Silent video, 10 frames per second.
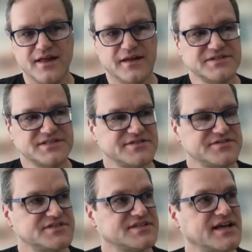It was
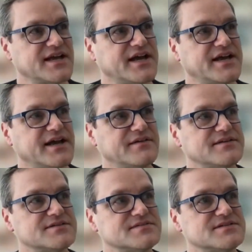interesting. I got out.
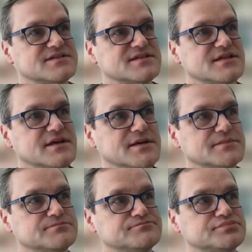This was in
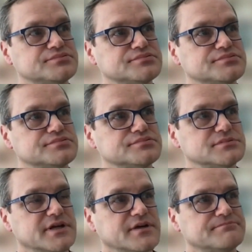the
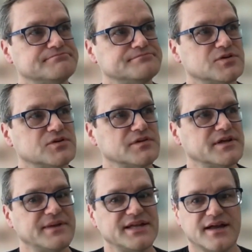like early
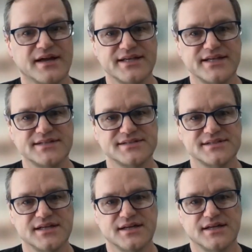to mid 90s.
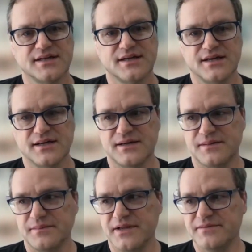
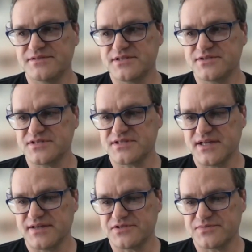And it was
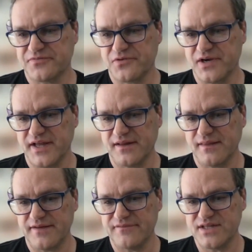interesting. It was before
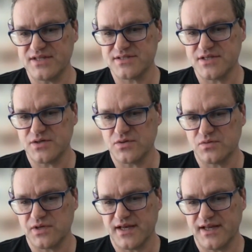9/11.
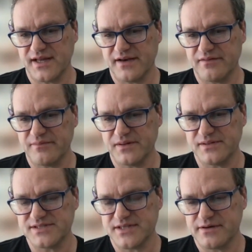So getting out of the
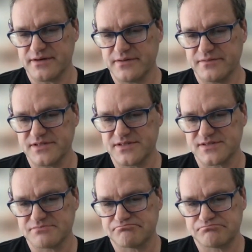military
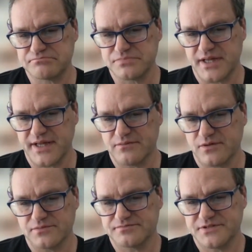was like,
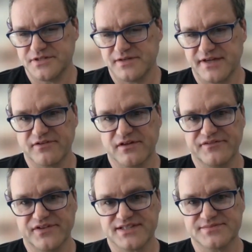well, you don't have
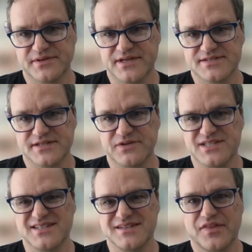relevant experience. It
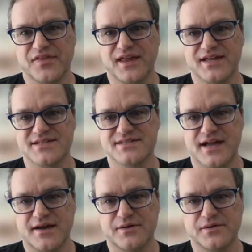wasn't the thing it is
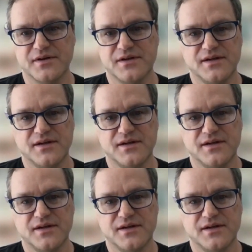now.